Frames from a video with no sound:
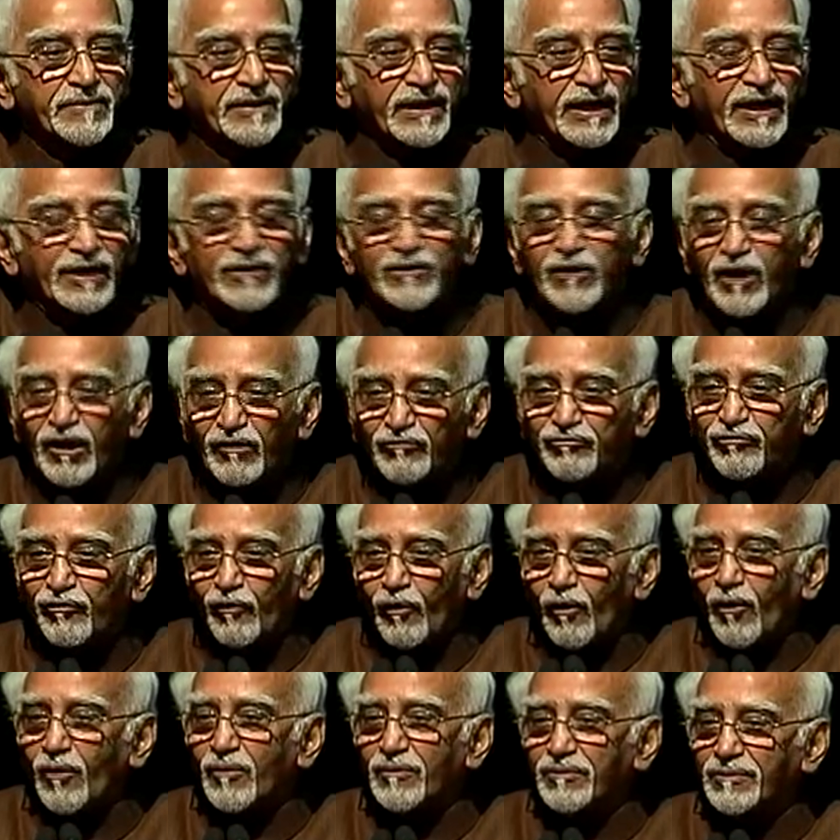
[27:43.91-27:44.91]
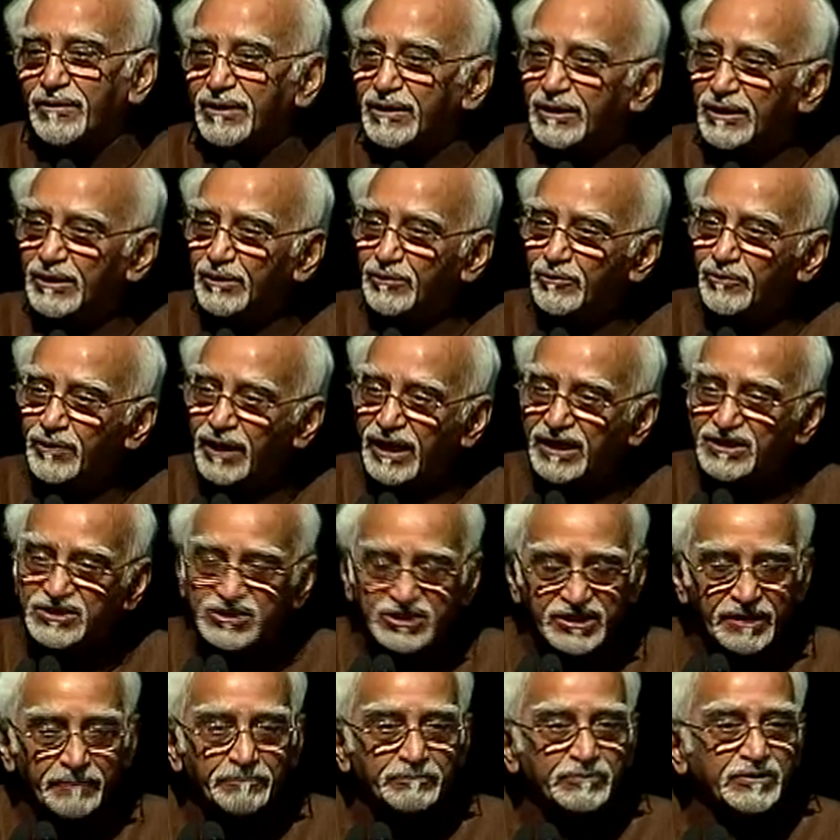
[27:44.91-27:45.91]
And therefore, we
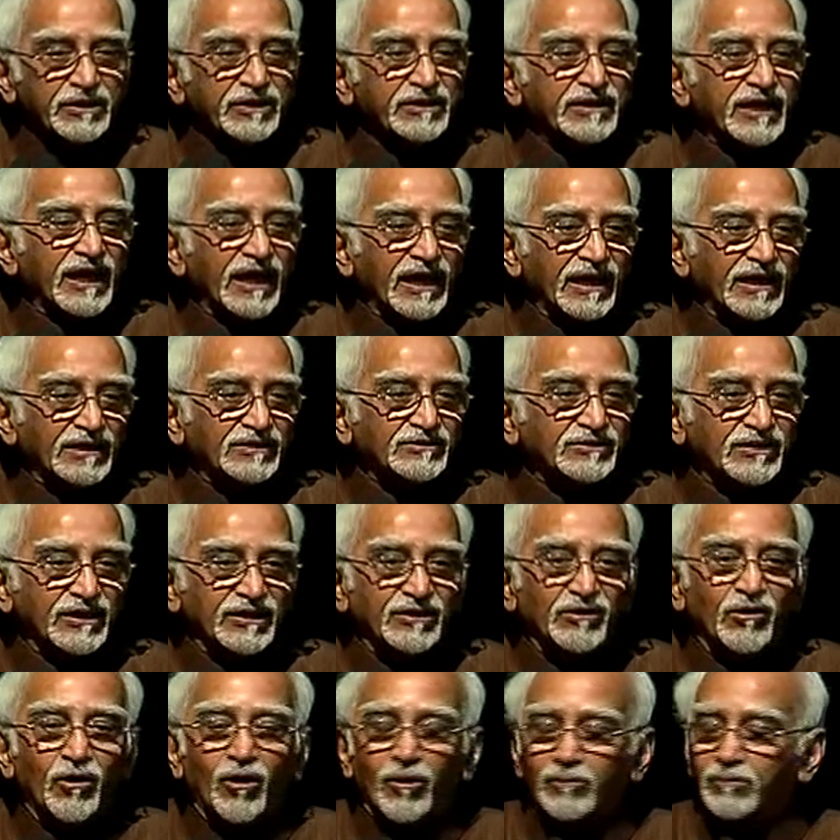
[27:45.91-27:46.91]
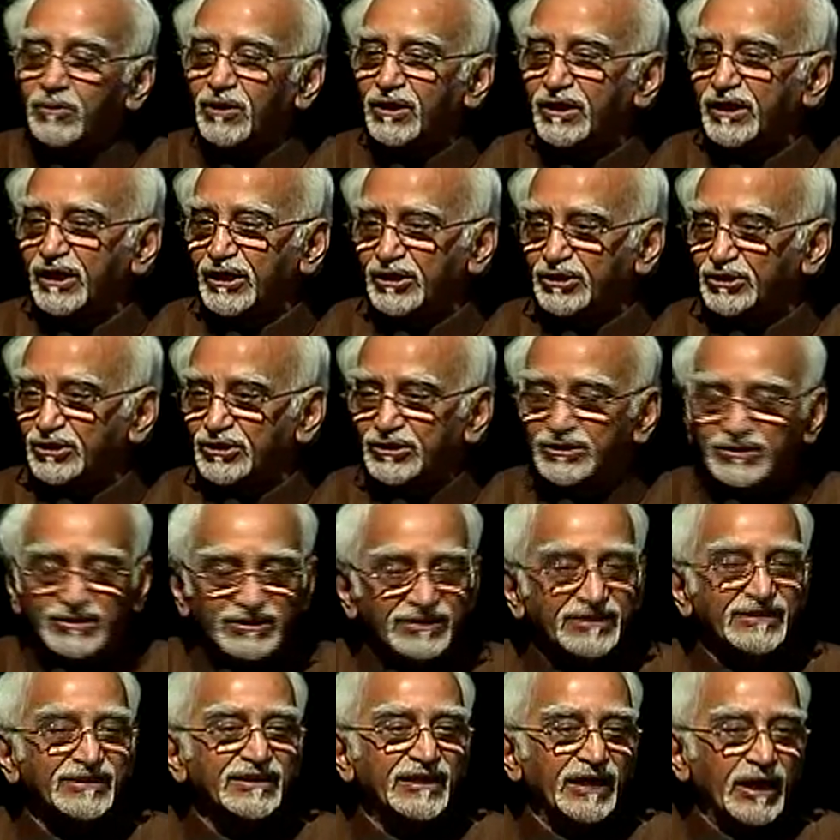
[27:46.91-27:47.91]
accept it as an obligation
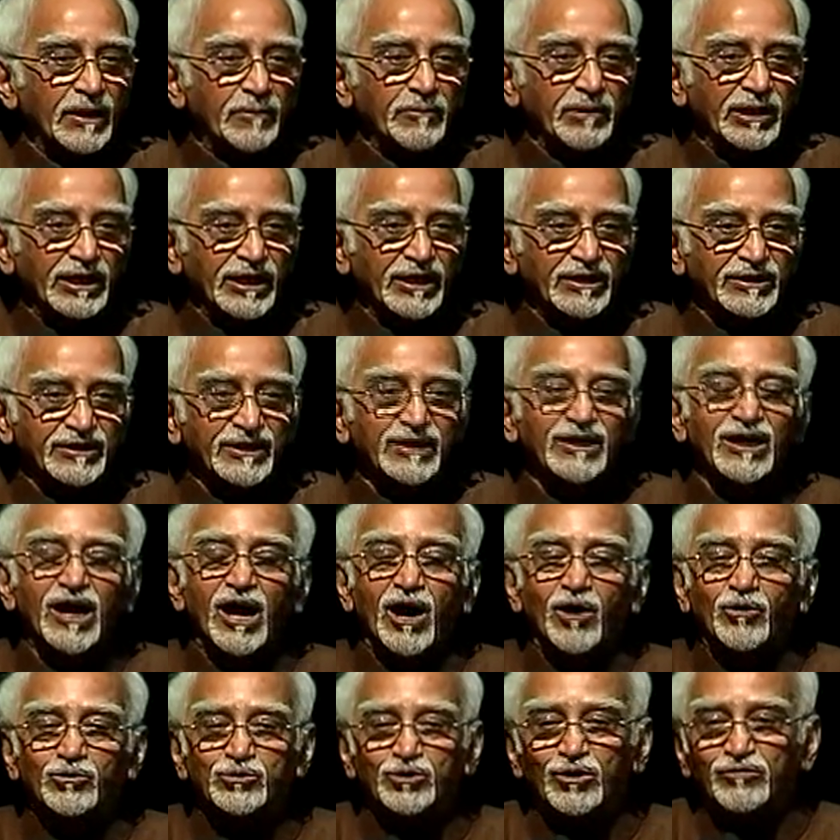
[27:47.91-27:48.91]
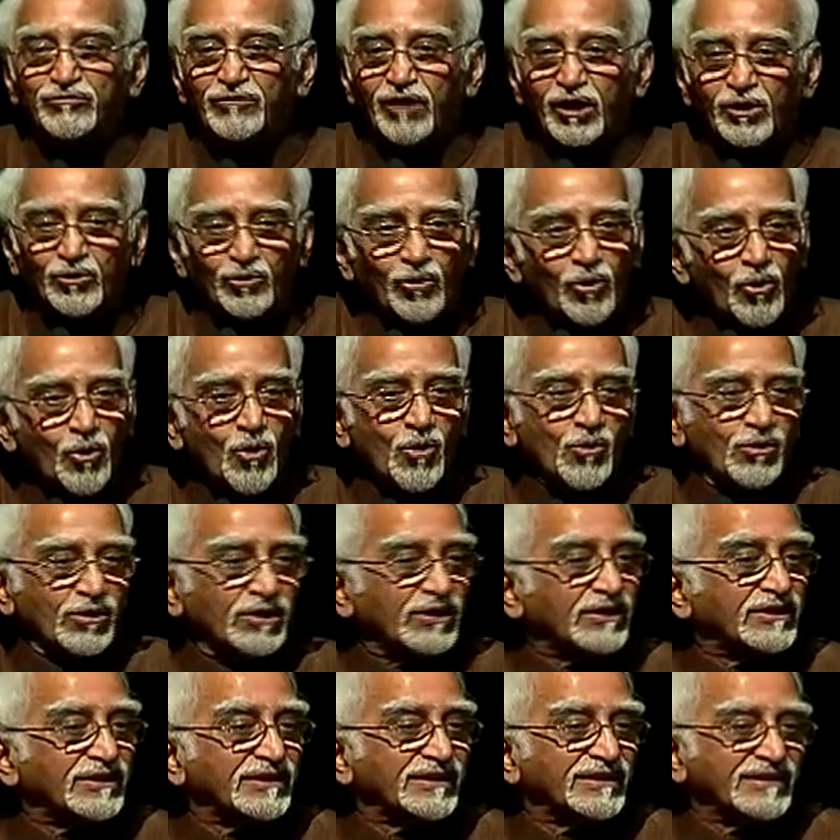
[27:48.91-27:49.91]
emanating out of our
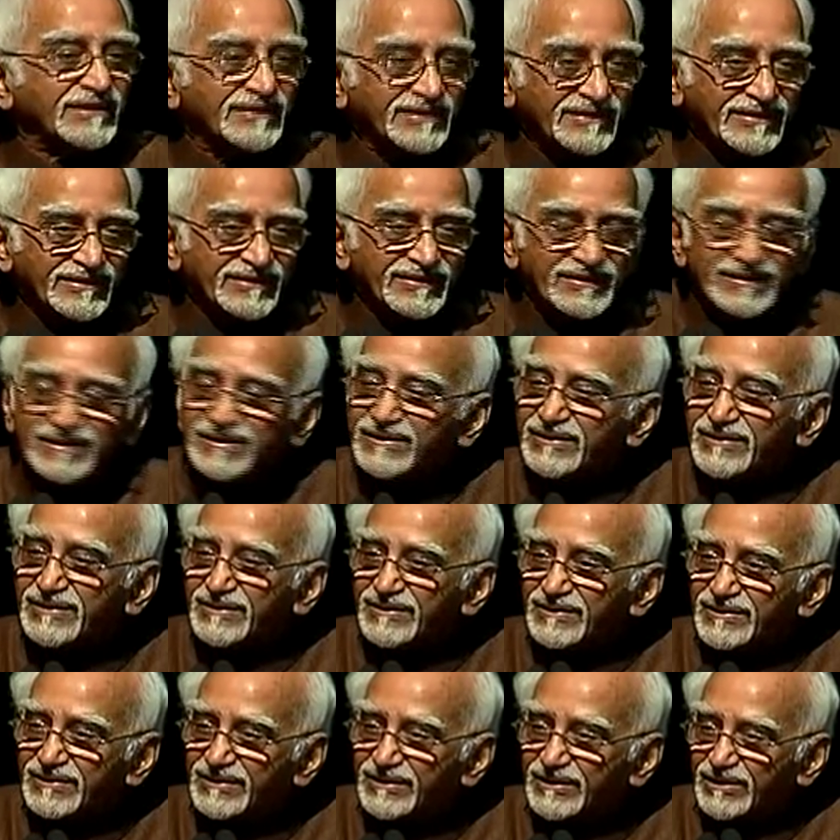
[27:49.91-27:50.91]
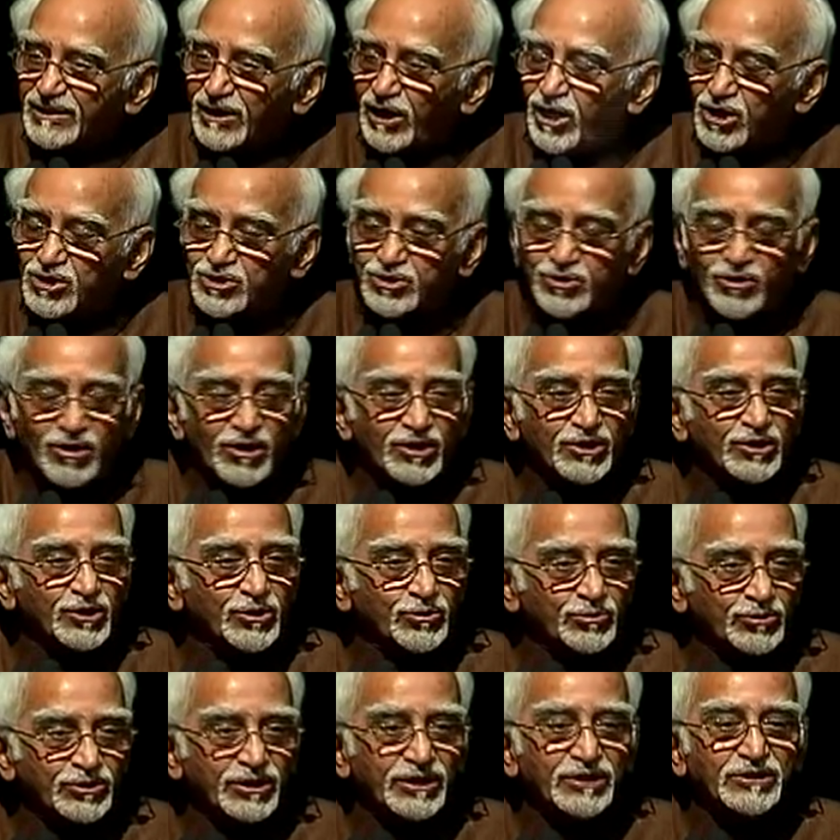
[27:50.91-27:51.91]
own cultural
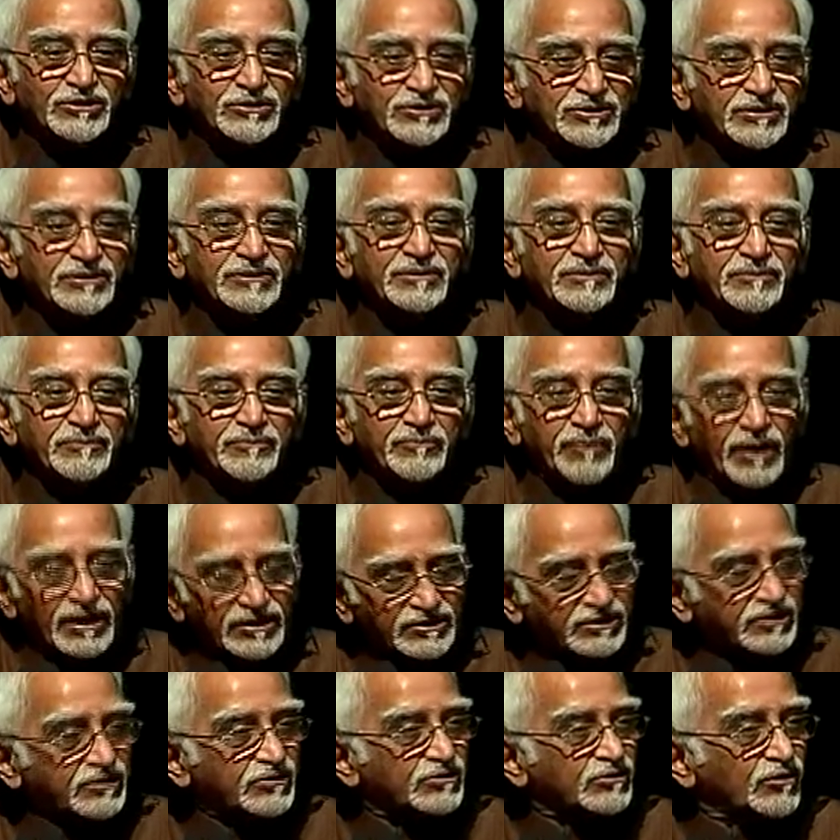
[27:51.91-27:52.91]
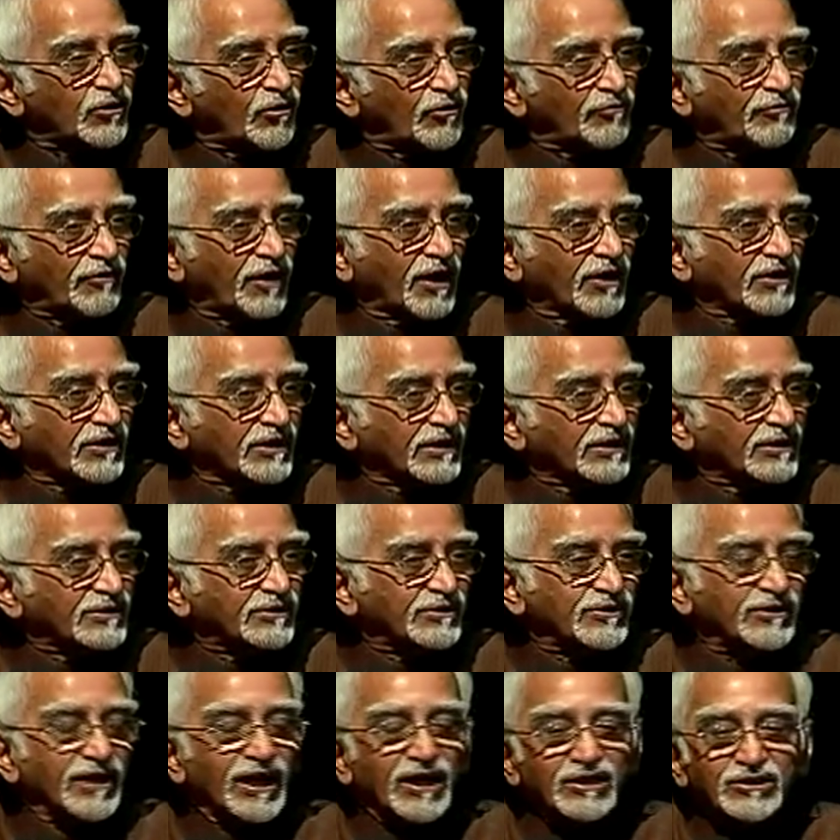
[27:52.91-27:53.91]
duties, but of our
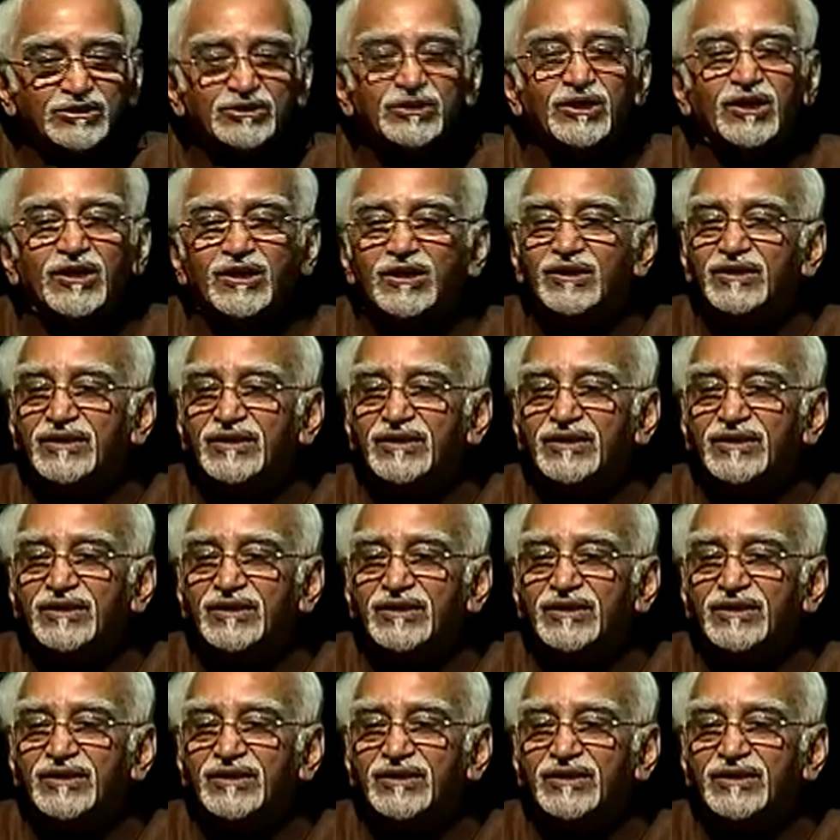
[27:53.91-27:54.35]
international